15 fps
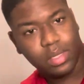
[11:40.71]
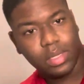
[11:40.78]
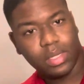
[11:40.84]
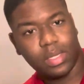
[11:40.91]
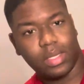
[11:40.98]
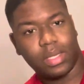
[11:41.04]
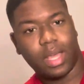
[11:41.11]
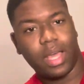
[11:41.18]

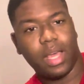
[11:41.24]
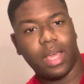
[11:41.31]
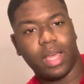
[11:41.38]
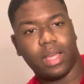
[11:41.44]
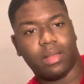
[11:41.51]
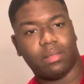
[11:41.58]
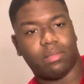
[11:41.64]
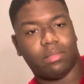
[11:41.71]
side
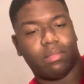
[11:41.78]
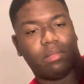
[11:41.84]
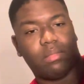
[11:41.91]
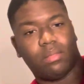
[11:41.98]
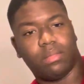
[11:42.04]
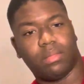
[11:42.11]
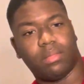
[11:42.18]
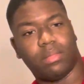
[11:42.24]

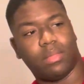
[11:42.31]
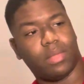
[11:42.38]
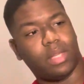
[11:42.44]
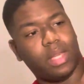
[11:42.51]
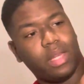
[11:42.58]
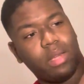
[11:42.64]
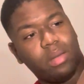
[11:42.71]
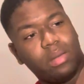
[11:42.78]

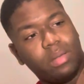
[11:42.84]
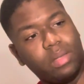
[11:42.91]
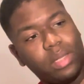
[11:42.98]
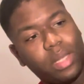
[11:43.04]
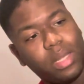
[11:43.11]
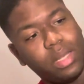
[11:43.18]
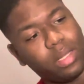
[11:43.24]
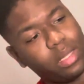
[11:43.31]
handles, I
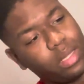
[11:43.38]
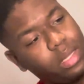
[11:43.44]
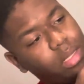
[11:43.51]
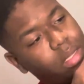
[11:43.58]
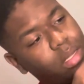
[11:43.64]
guess.